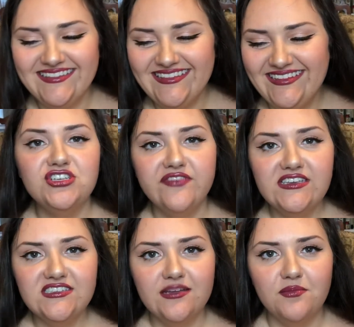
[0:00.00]
She
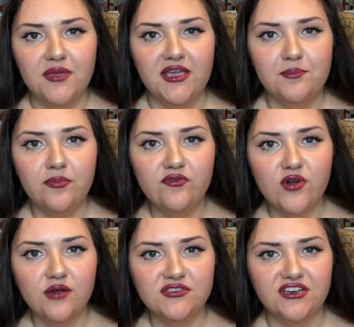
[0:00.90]
FaceTimed me
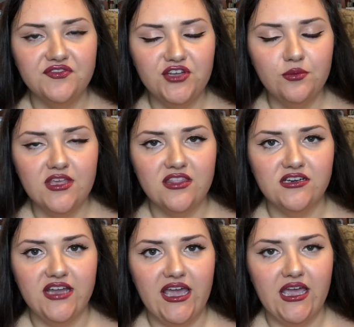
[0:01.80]
before I was gonna film the
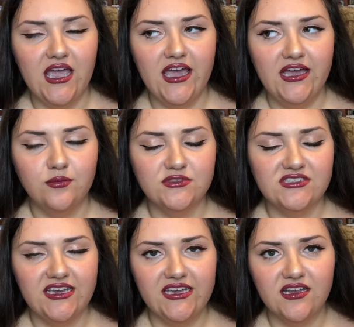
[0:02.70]
other day and was
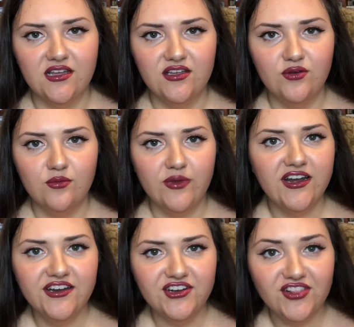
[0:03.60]
like,
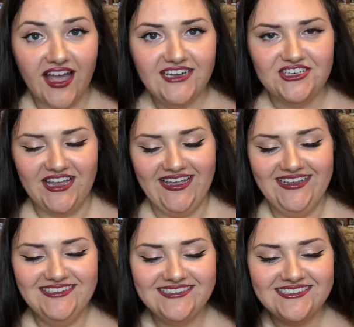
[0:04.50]
where are your
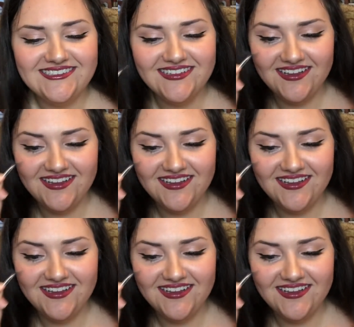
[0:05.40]
lashes?